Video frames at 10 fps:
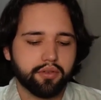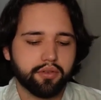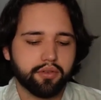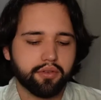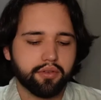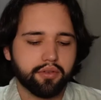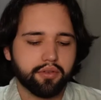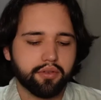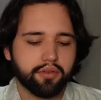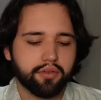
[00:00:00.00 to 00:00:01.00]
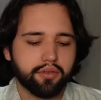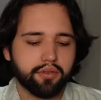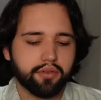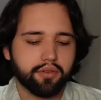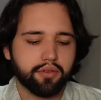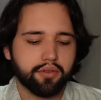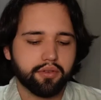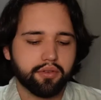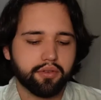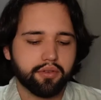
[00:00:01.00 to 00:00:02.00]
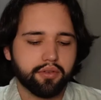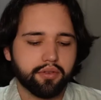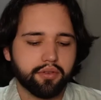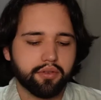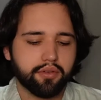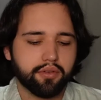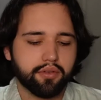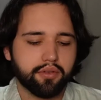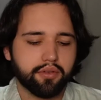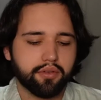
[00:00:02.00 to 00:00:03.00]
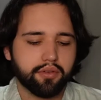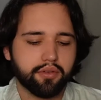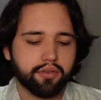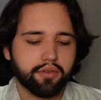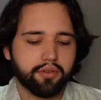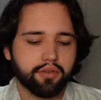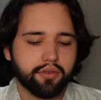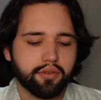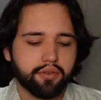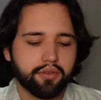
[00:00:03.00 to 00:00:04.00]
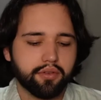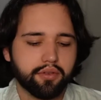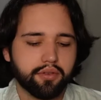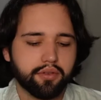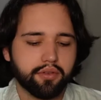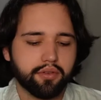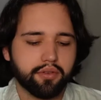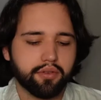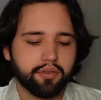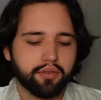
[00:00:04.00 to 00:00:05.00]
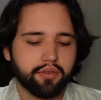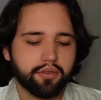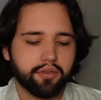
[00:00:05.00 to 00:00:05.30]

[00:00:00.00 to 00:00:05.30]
This person isn't speaking.